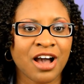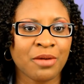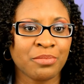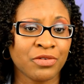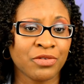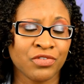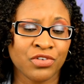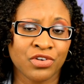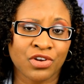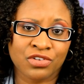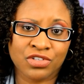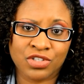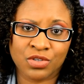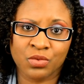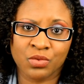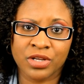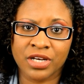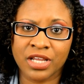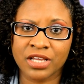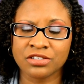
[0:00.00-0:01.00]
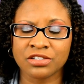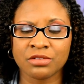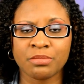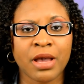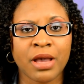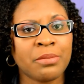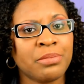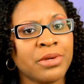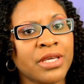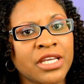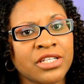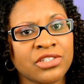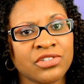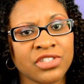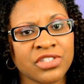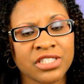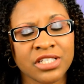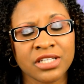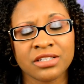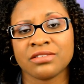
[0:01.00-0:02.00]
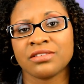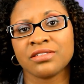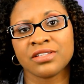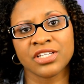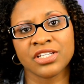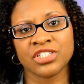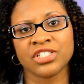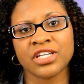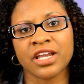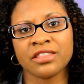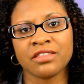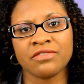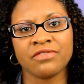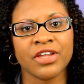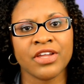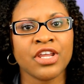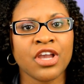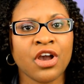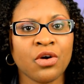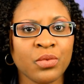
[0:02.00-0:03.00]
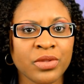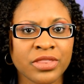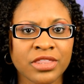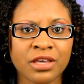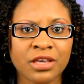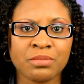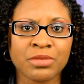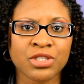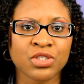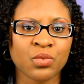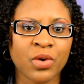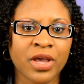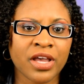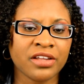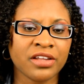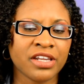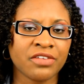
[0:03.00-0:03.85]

If you know someone else who might be interested, then share the video with them as well.